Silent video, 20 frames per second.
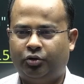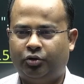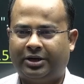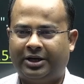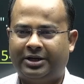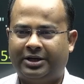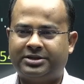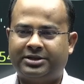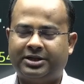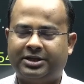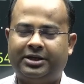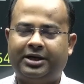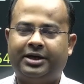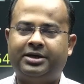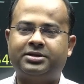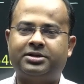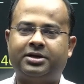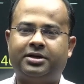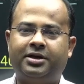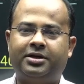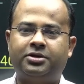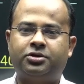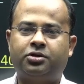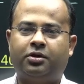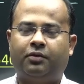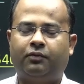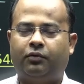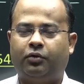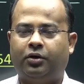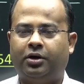can say, the incidents
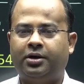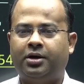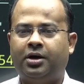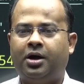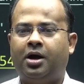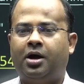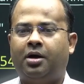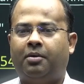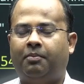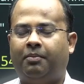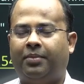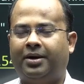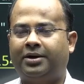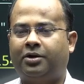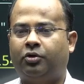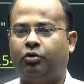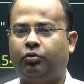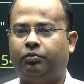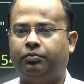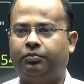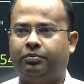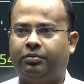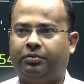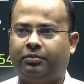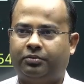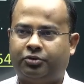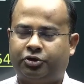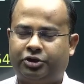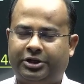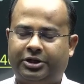of war, but
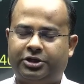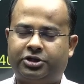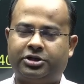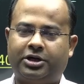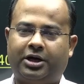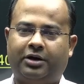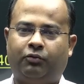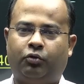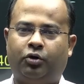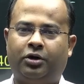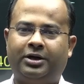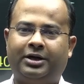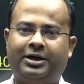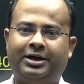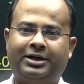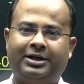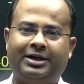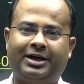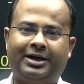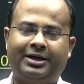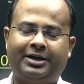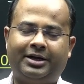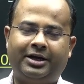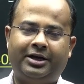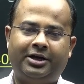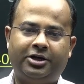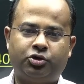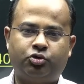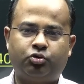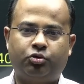Sher Shah wanted that
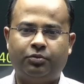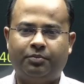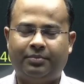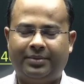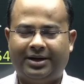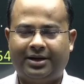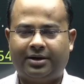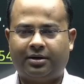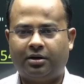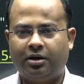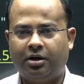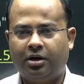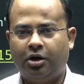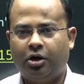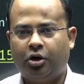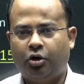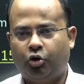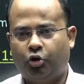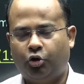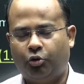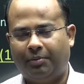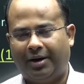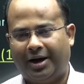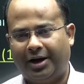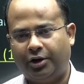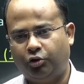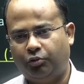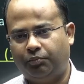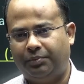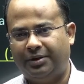he should make
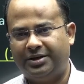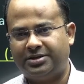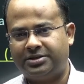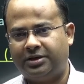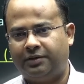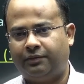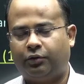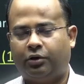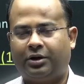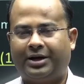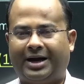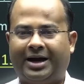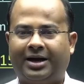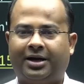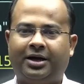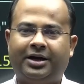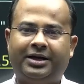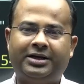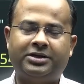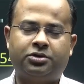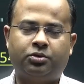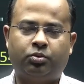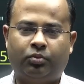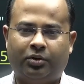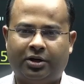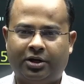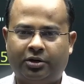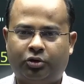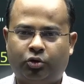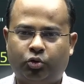Humayun busy for at least
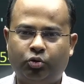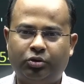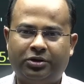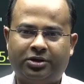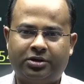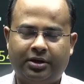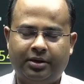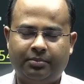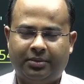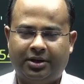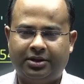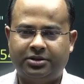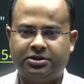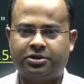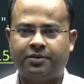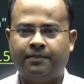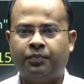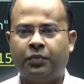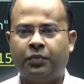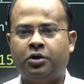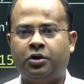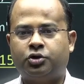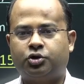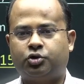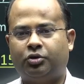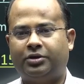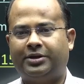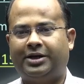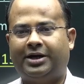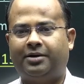1 2 3 months,
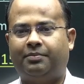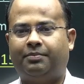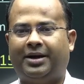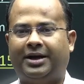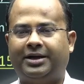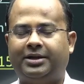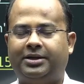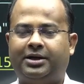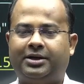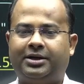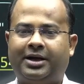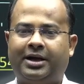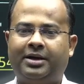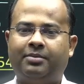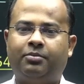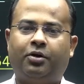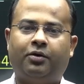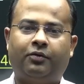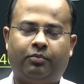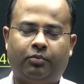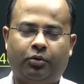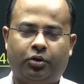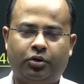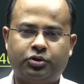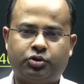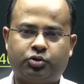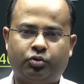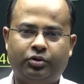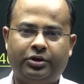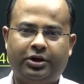so that by the time of
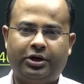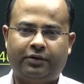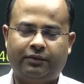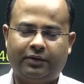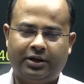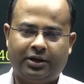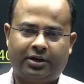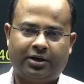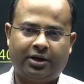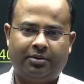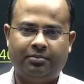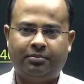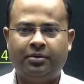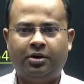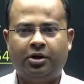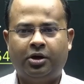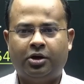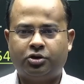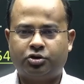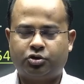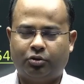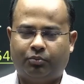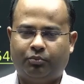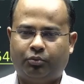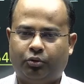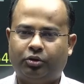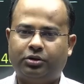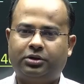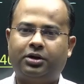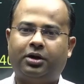monsoon it will come. So
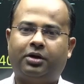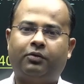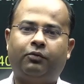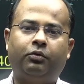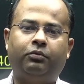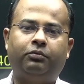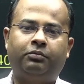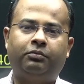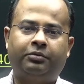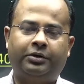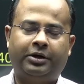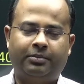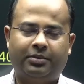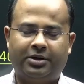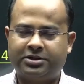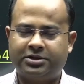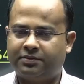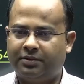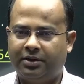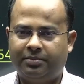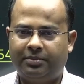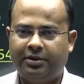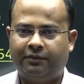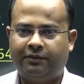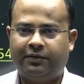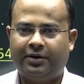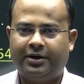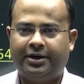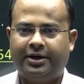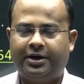both the rivers will be
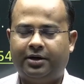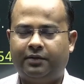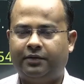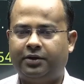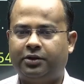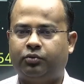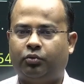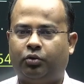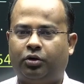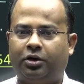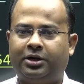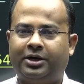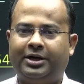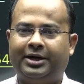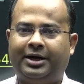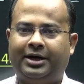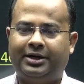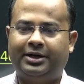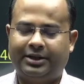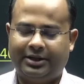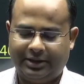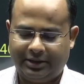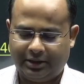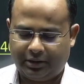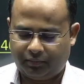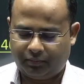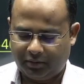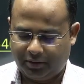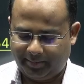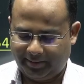flooded with water, and then
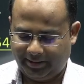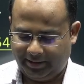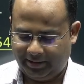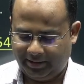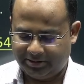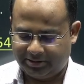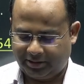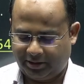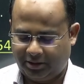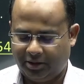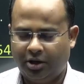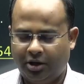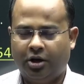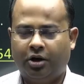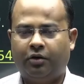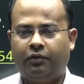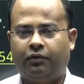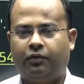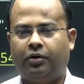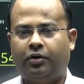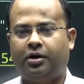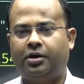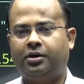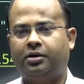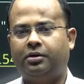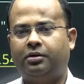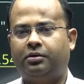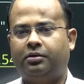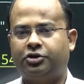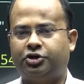it will be easy
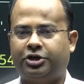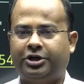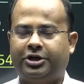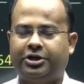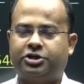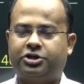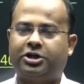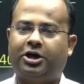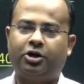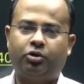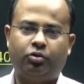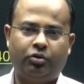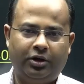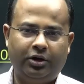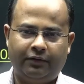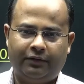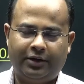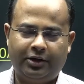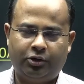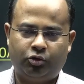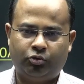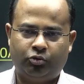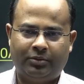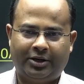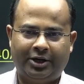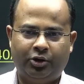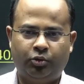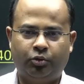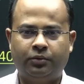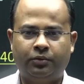for Sher Shah to defeat
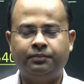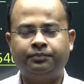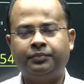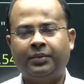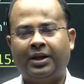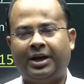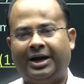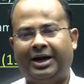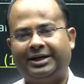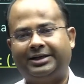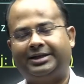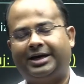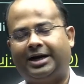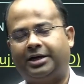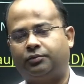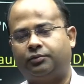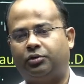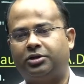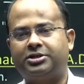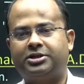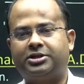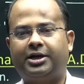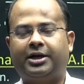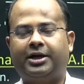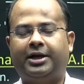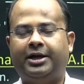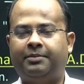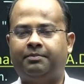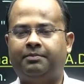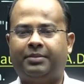Humayun. And that was the
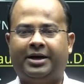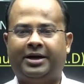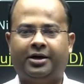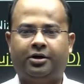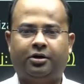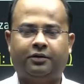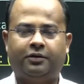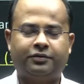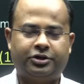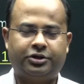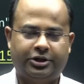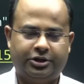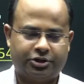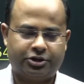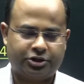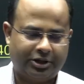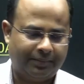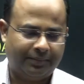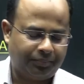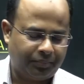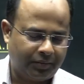game plan of Sher Shah.